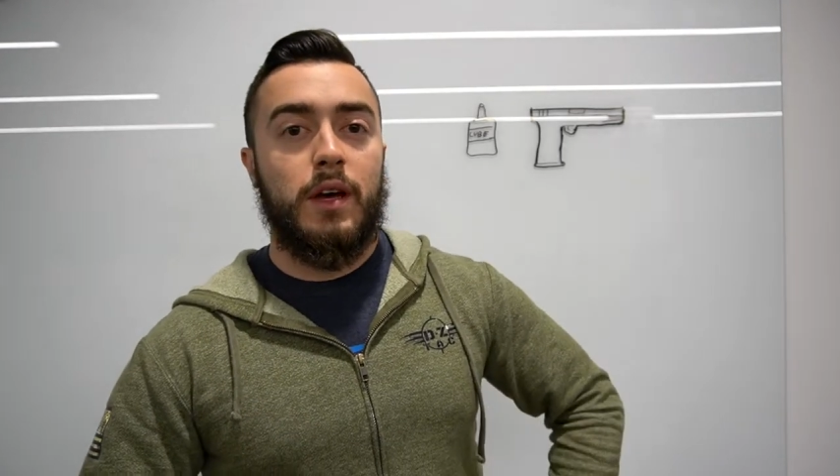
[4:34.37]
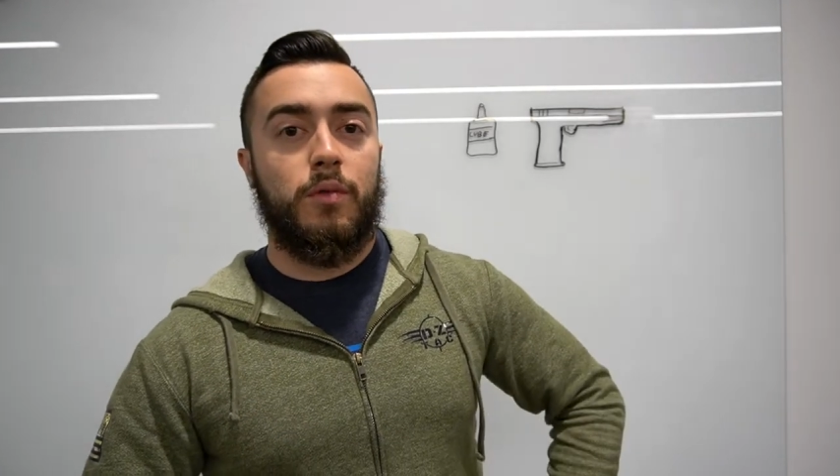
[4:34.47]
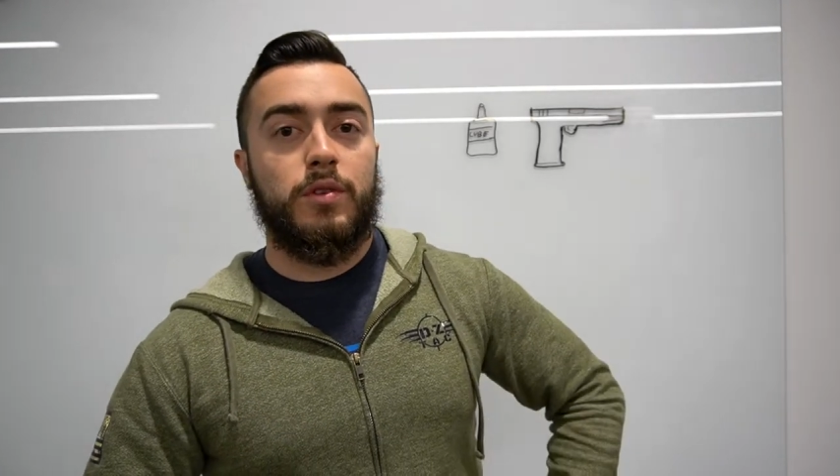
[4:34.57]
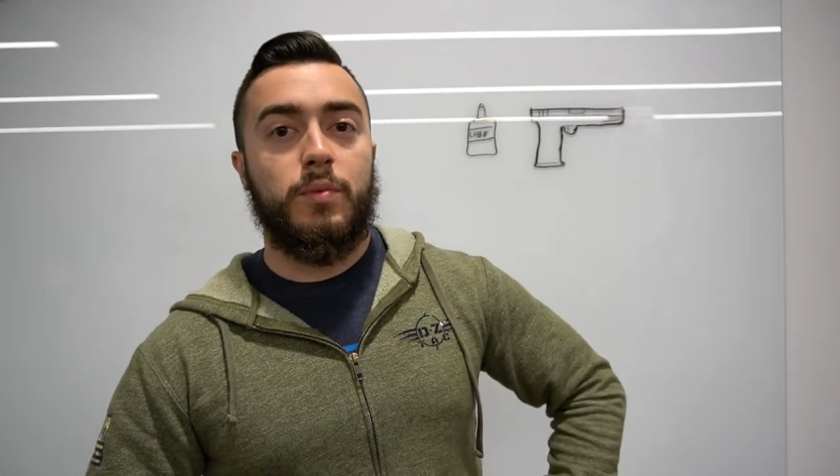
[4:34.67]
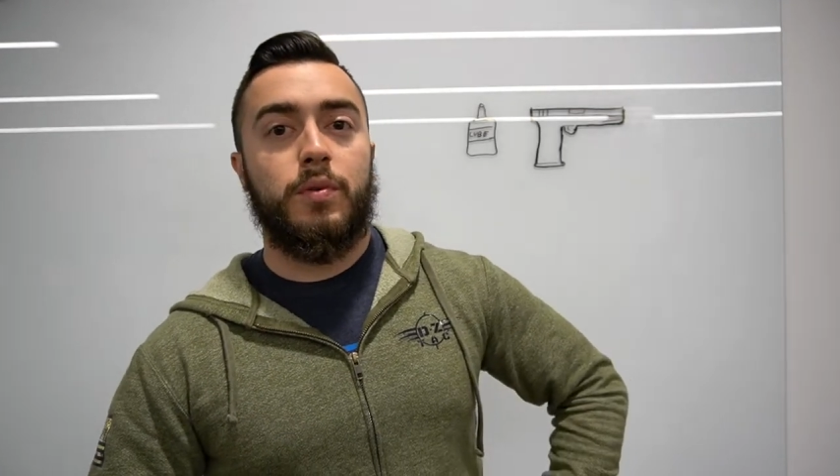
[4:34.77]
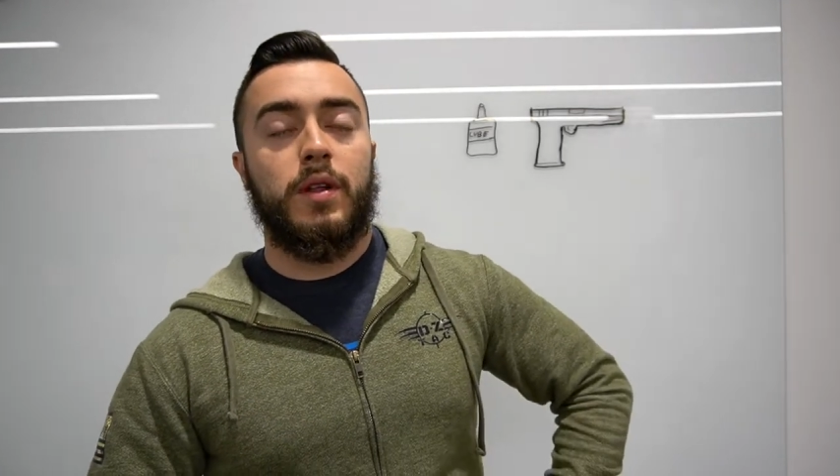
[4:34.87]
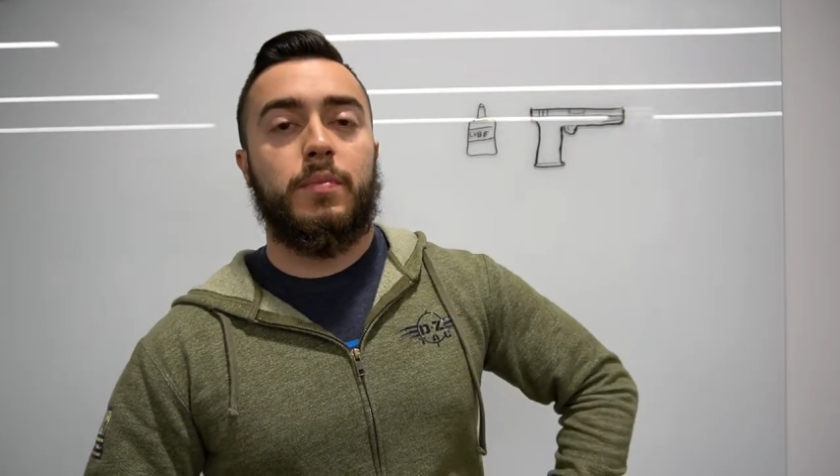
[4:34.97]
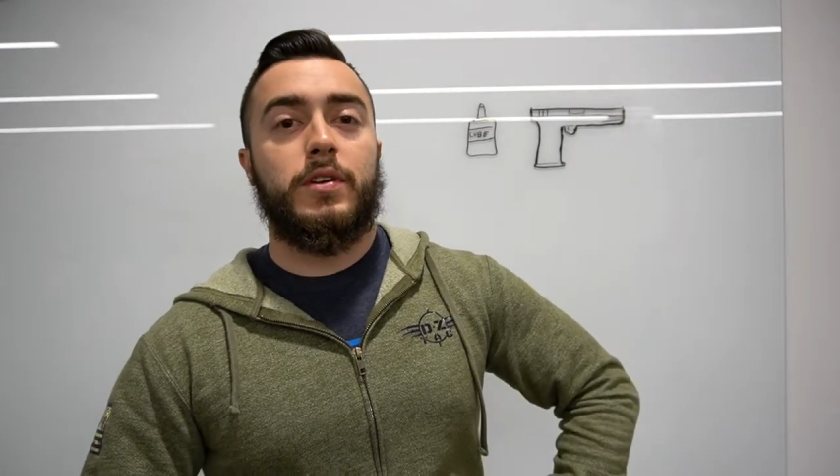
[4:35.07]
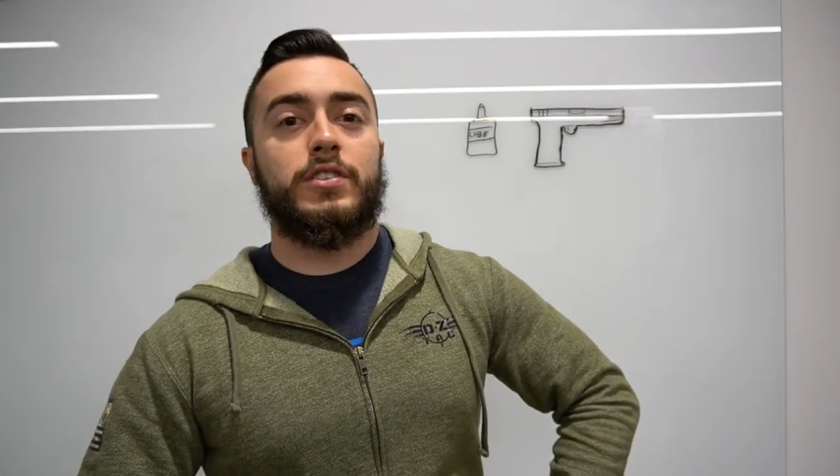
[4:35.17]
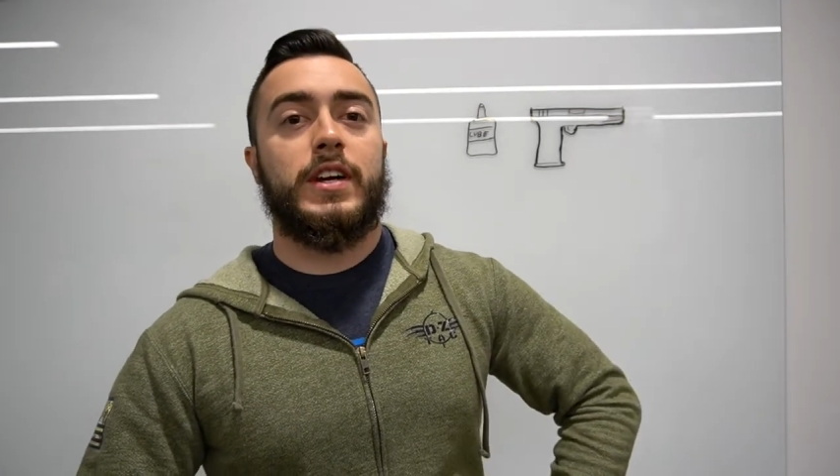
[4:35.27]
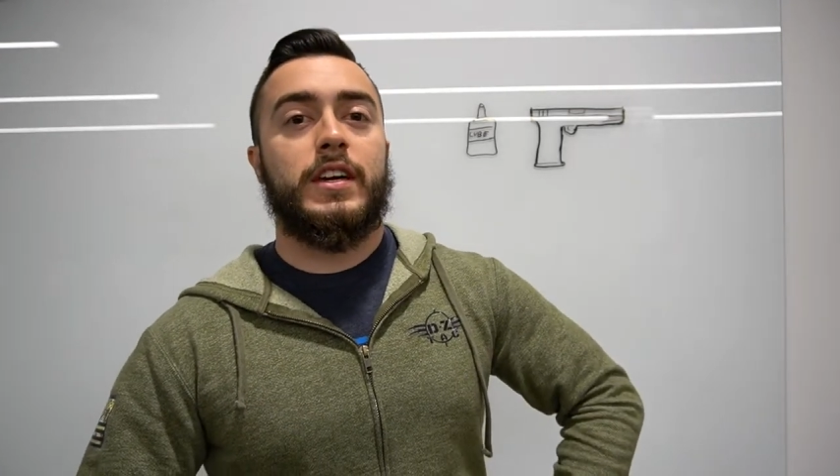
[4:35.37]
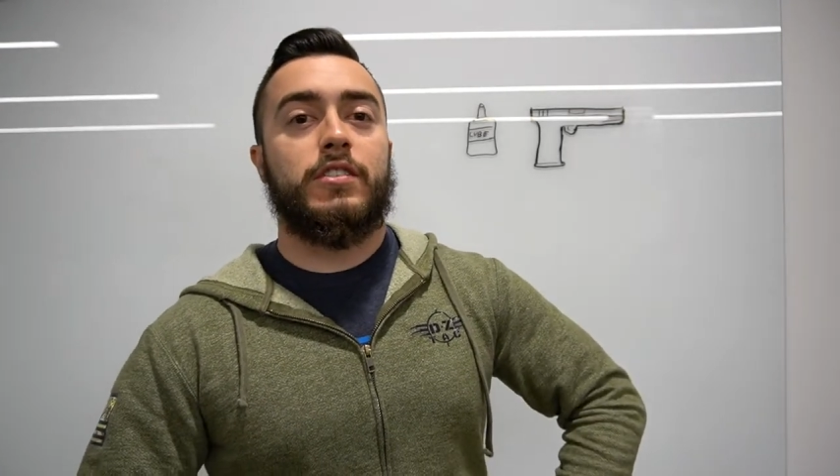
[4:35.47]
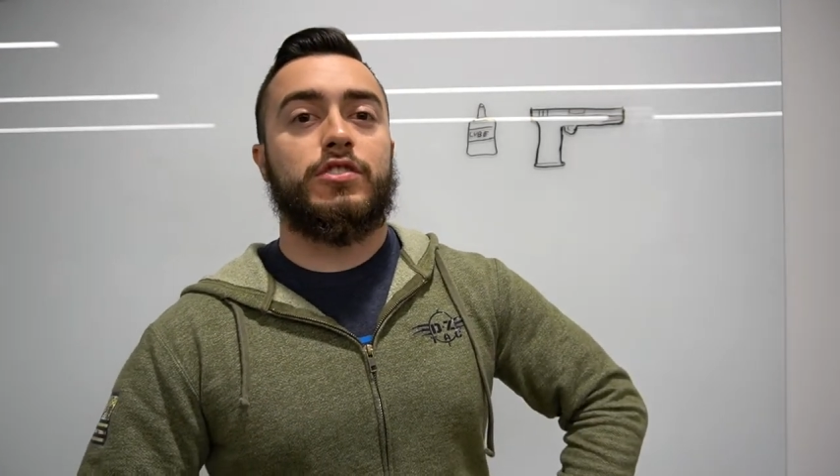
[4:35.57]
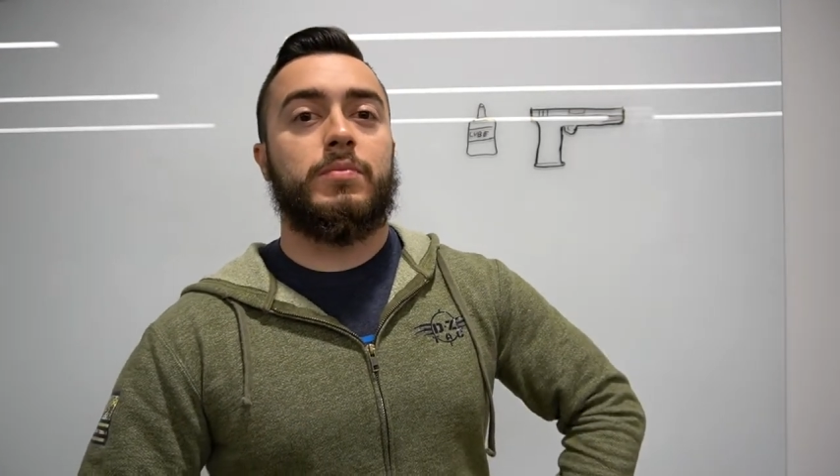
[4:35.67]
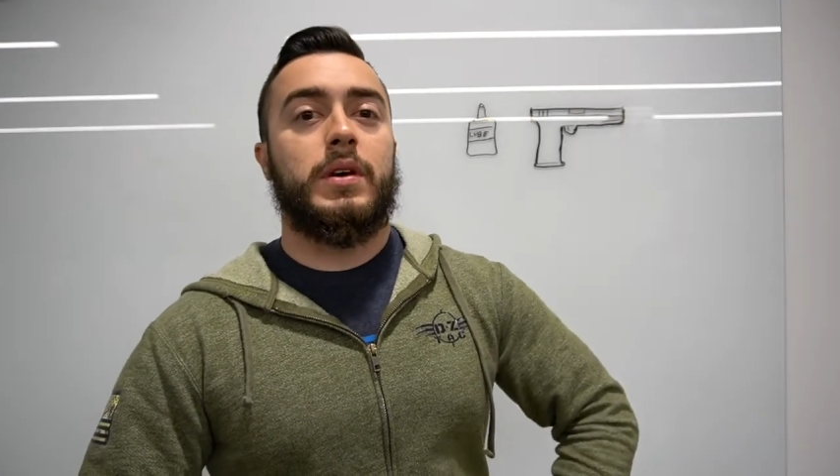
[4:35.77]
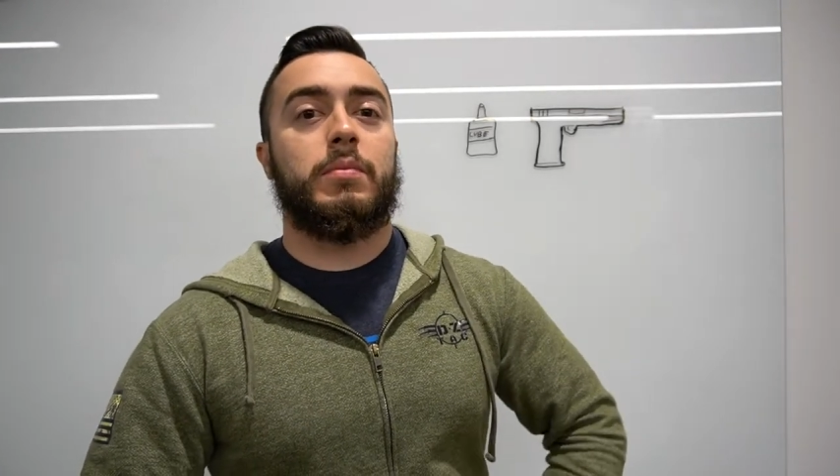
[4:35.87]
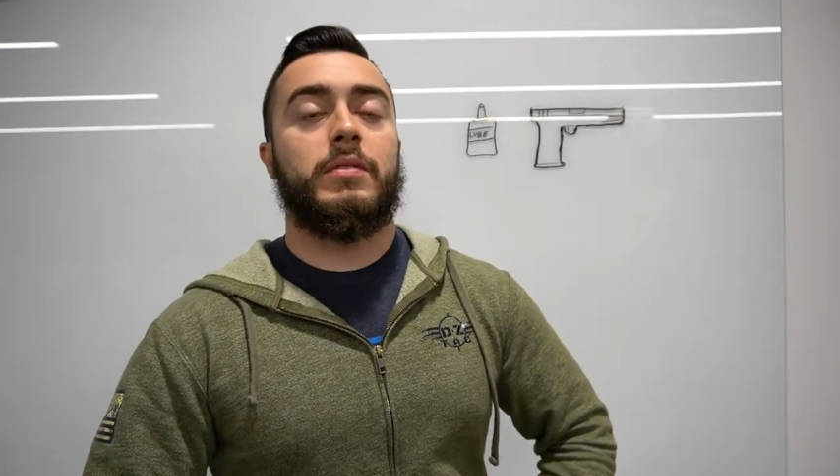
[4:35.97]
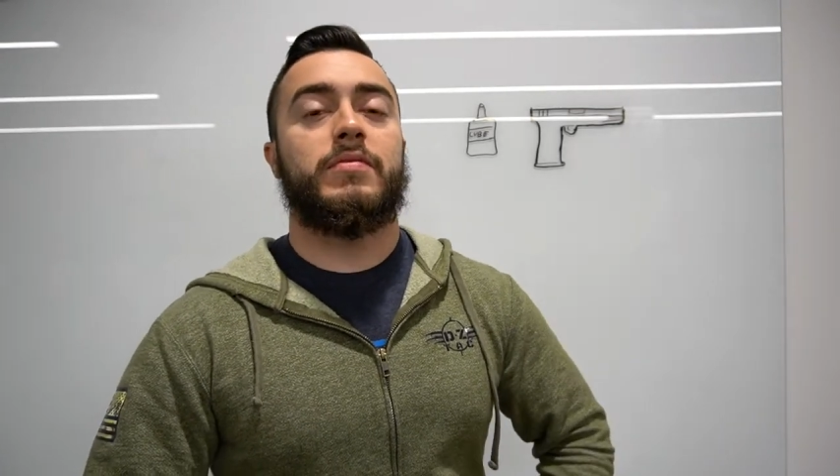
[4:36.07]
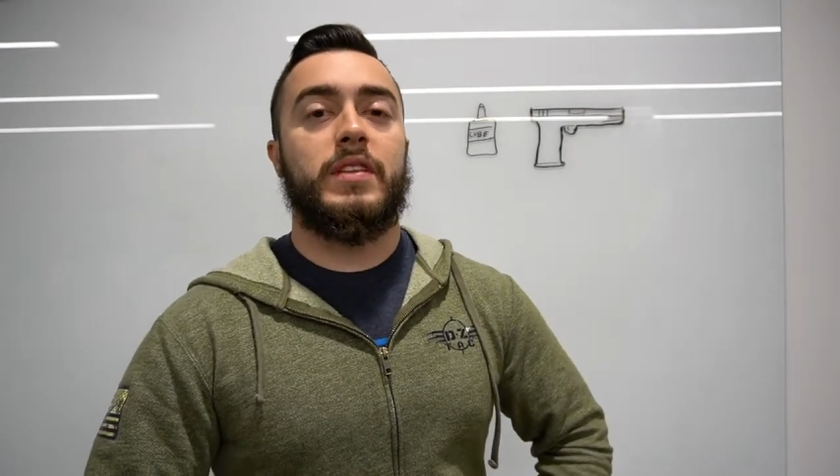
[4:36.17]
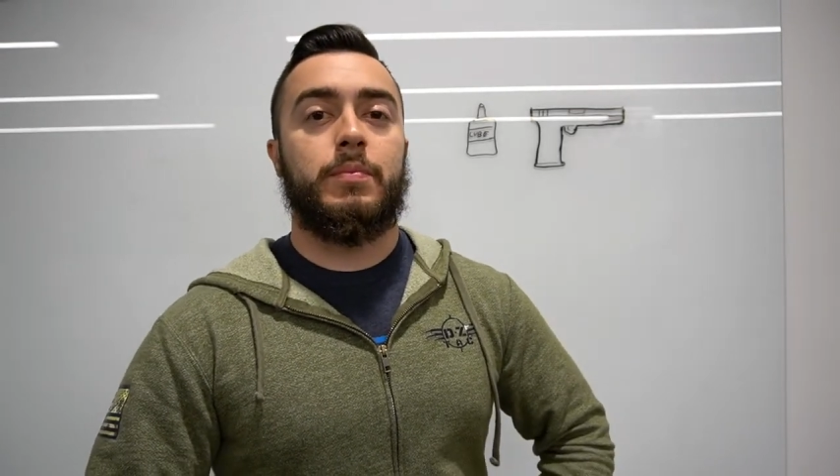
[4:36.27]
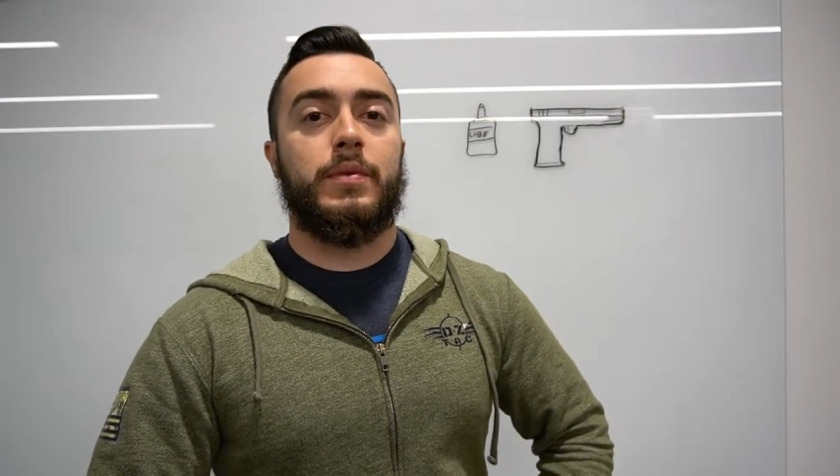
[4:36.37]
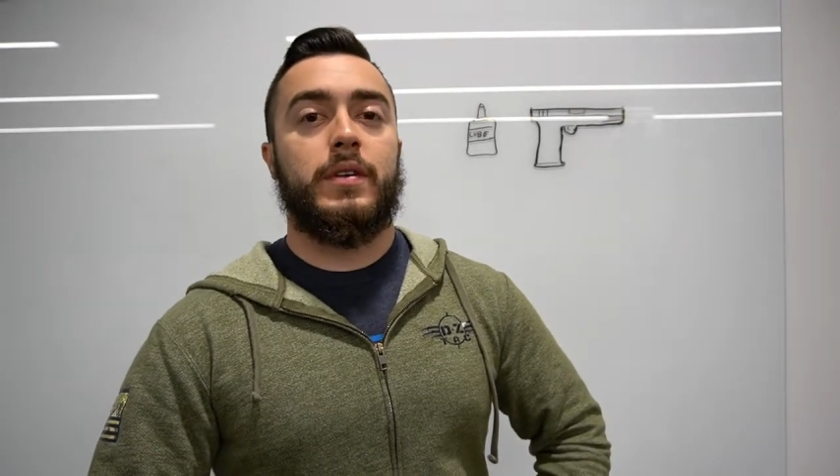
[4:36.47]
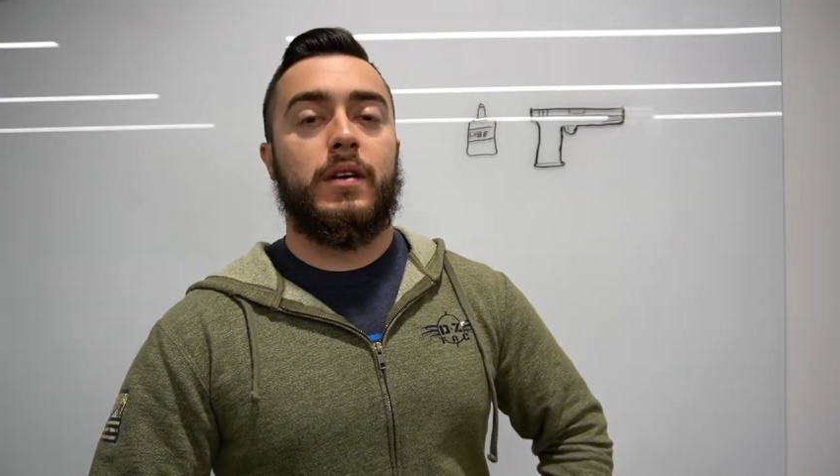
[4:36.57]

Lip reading: when you pull up on your jacket, you should be able to flip